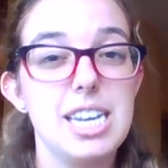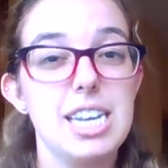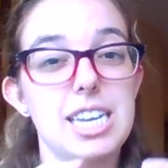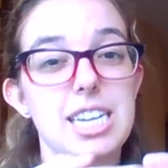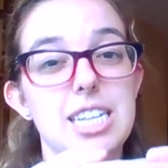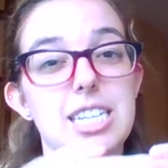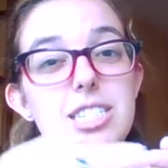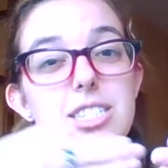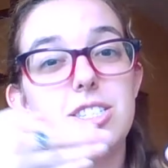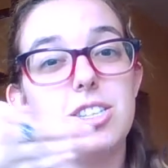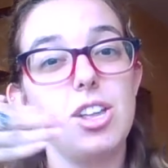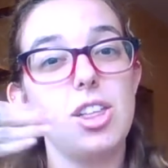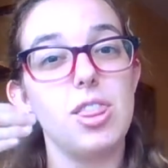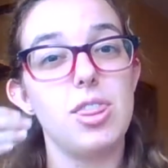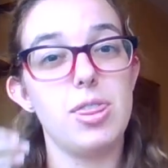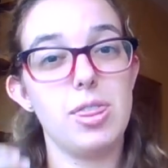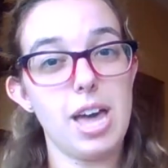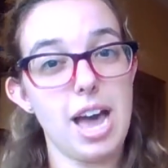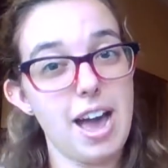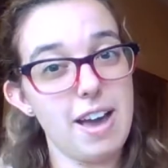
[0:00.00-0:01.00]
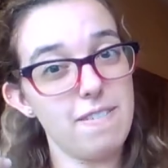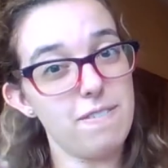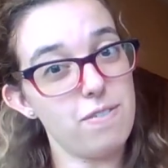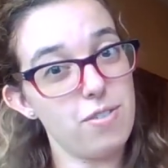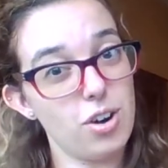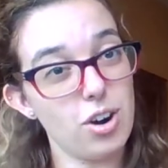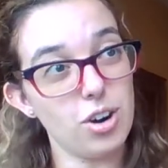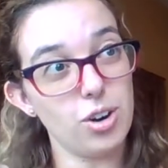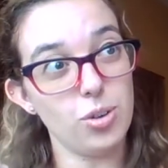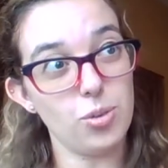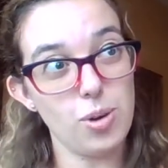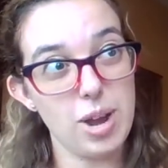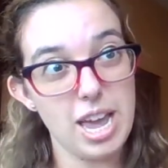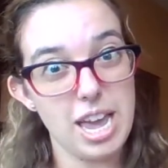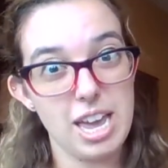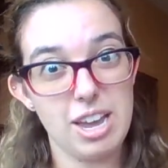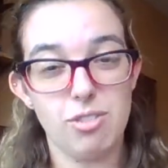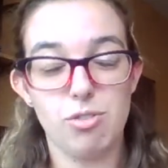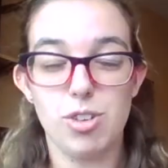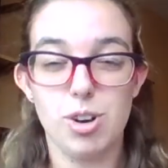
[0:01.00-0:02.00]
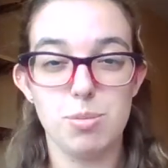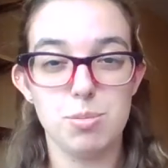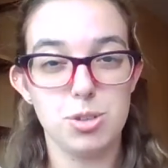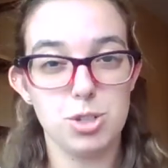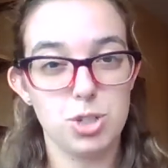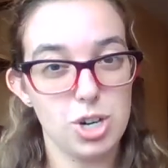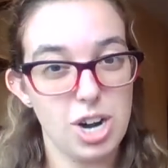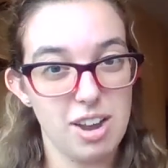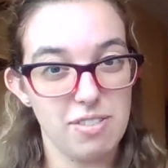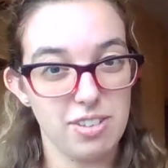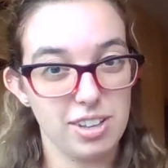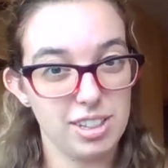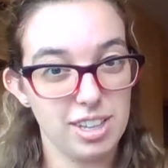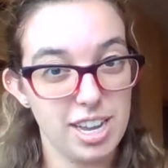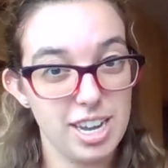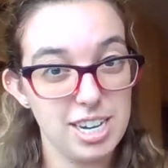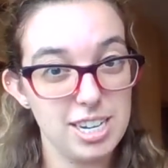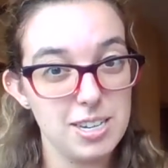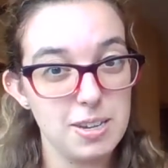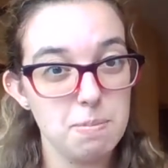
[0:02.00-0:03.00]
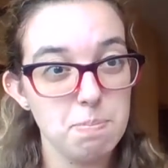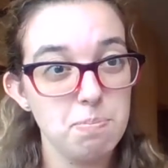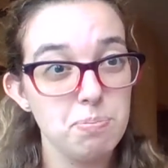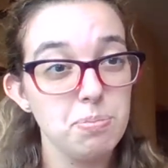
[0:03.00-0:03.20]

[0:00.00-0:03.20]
is that far away from the traffic light.